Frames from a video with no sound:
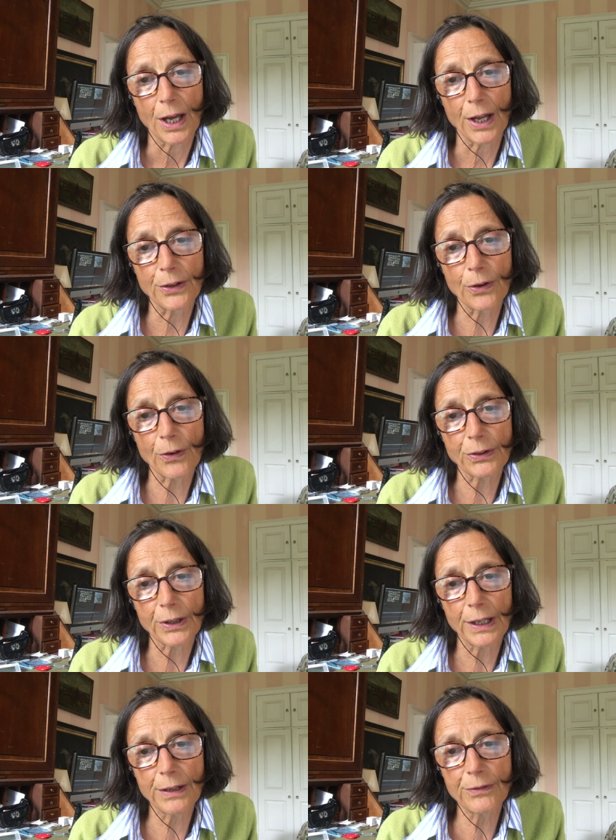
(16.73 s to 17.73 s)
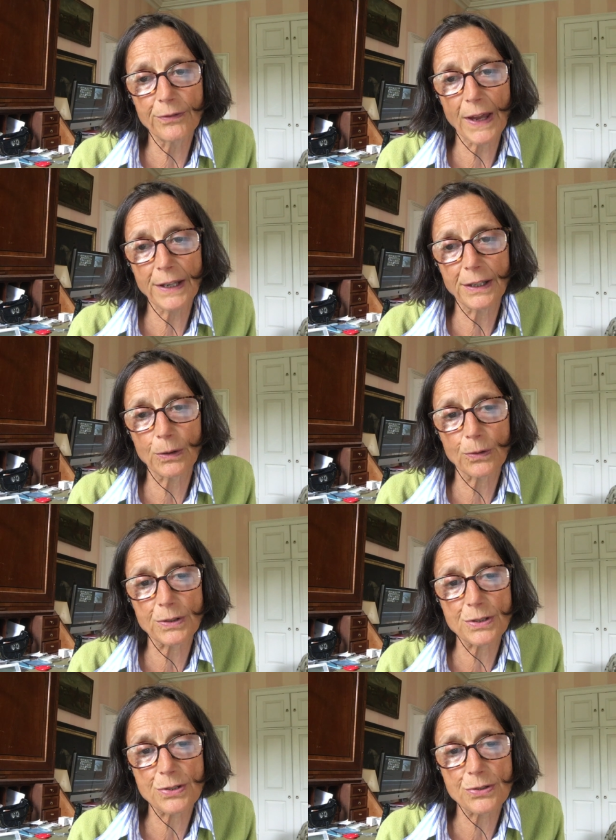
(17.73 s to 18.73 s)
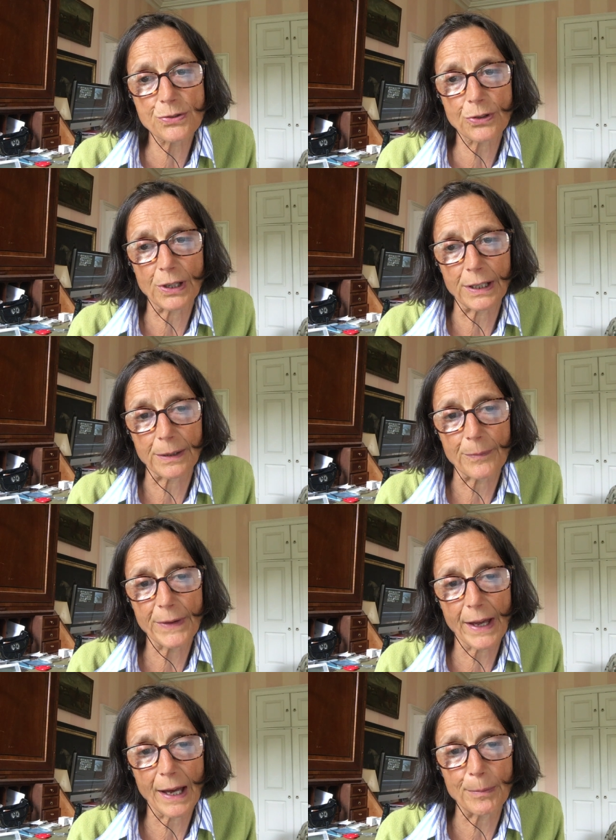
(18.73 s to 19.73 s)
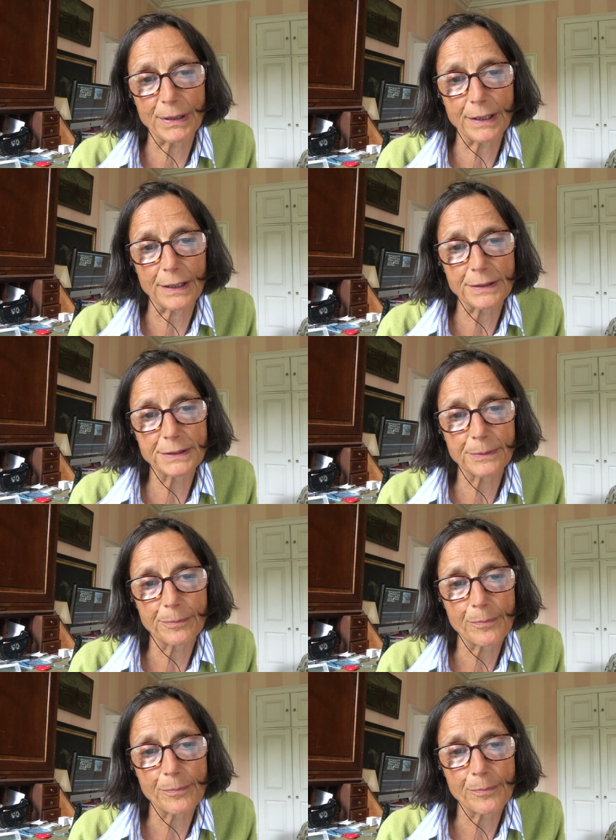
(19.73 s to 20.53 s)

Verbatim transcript: and not invading or destroying their habitats.